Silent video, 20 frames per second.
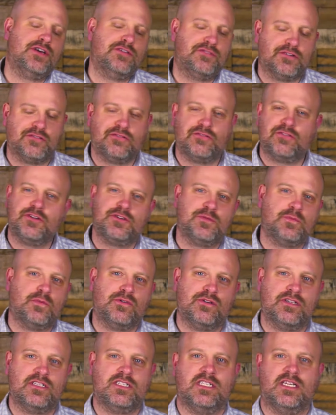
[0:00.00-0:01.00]
of her
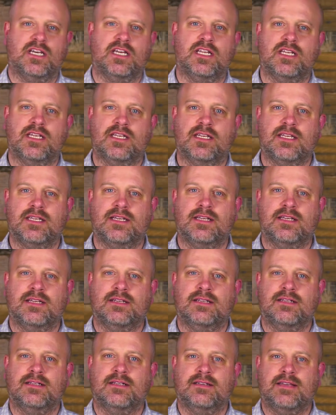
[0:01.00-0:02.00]
firstborn son,
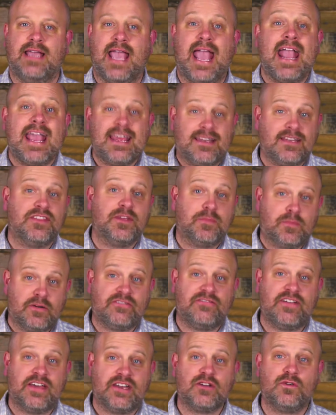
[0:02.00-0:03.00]
and in the
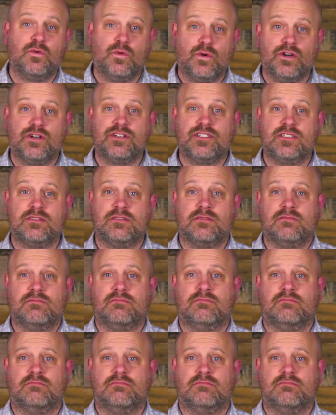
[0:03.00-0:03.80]
prophetic words